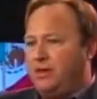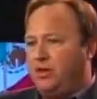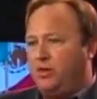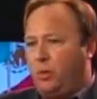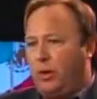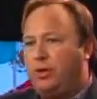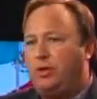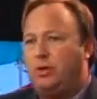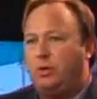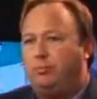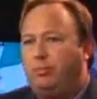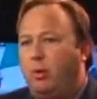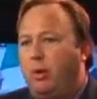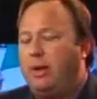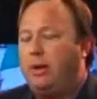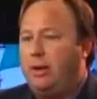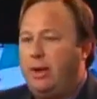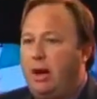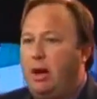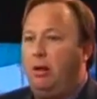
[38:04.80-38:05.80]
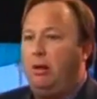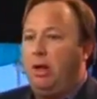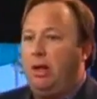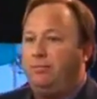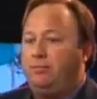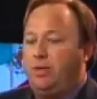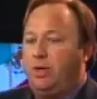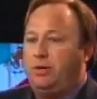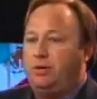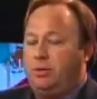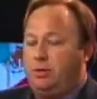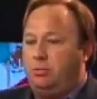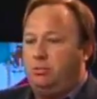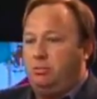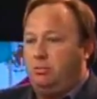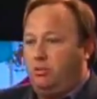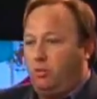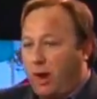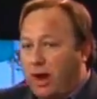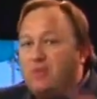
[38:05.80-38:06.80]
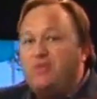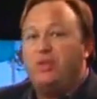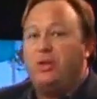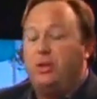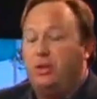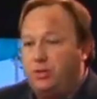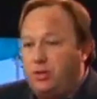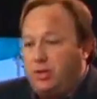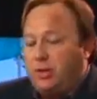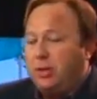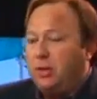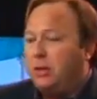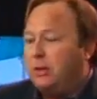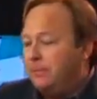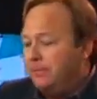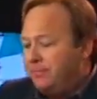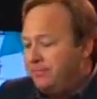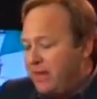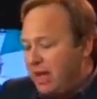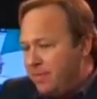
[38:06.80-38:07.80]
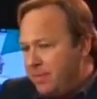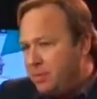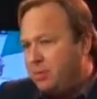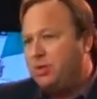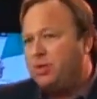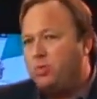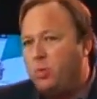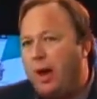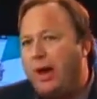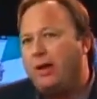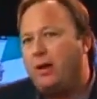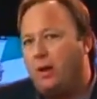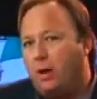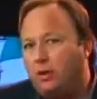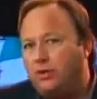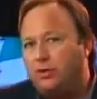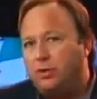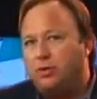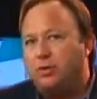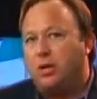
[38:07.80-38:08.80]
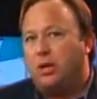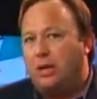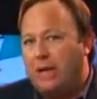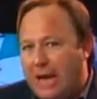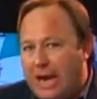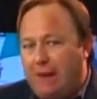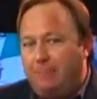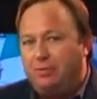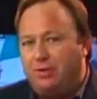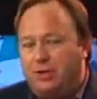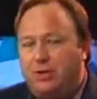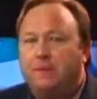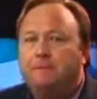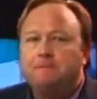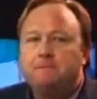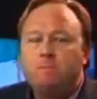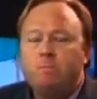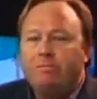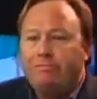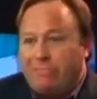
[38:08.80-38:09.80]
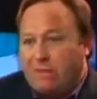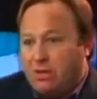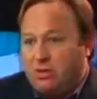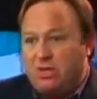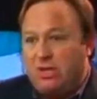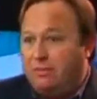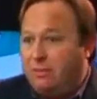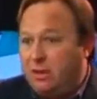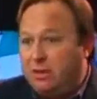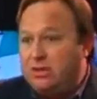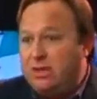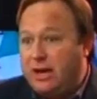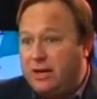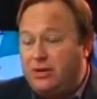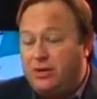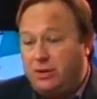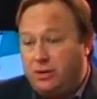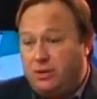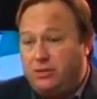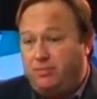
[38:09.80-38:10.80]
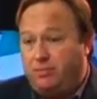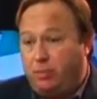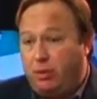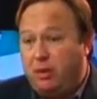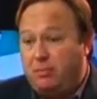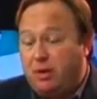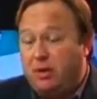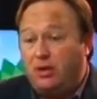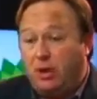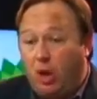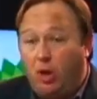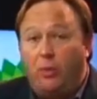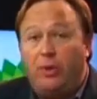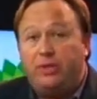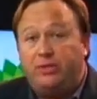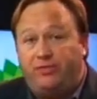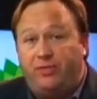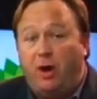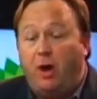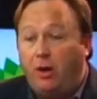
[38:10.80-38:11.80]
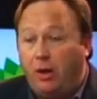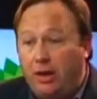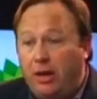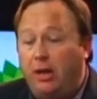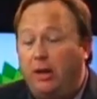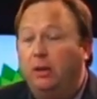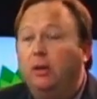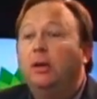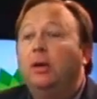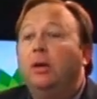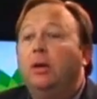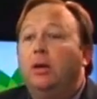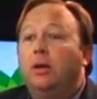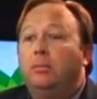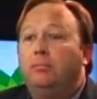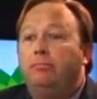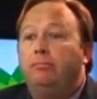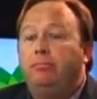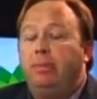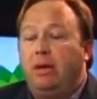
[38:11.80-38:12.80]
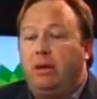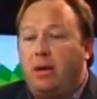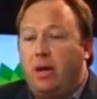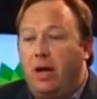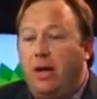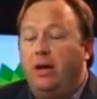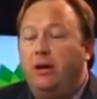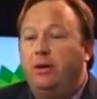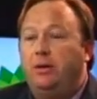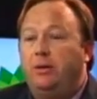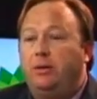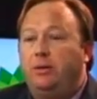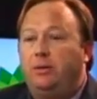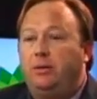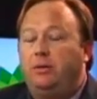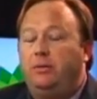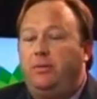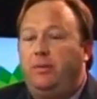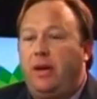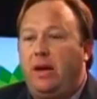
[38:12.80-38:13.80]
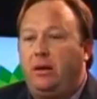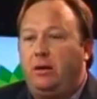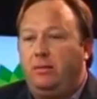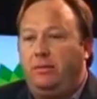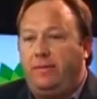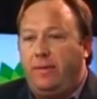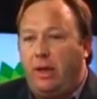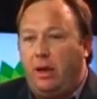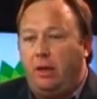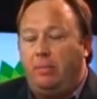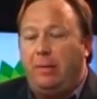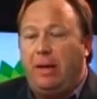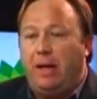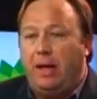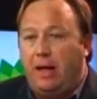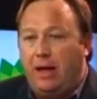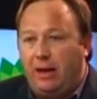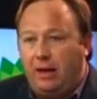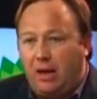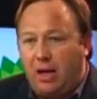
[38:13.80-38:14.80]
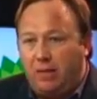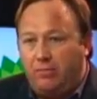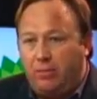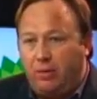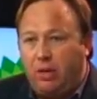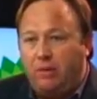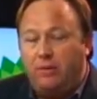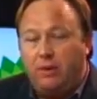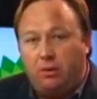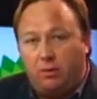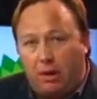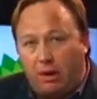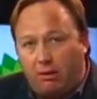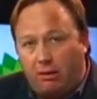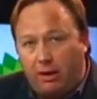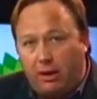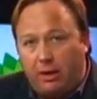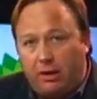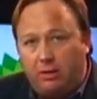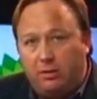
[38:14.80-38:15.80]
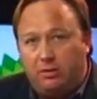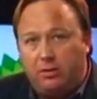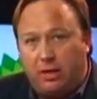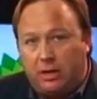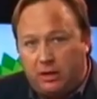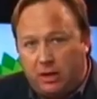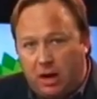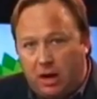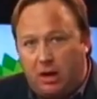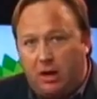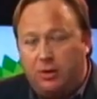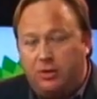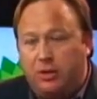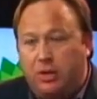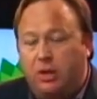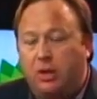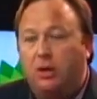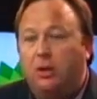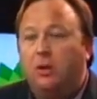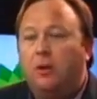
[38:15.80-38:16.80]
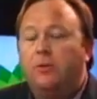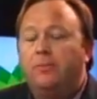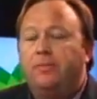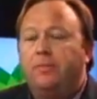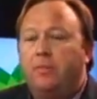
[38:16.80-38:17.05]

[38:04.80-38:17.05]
it's reached the point now of just craziness. And this is why cultures collapse. Civilizations pretty much always fall in, because they develop a high level of agrarian technology,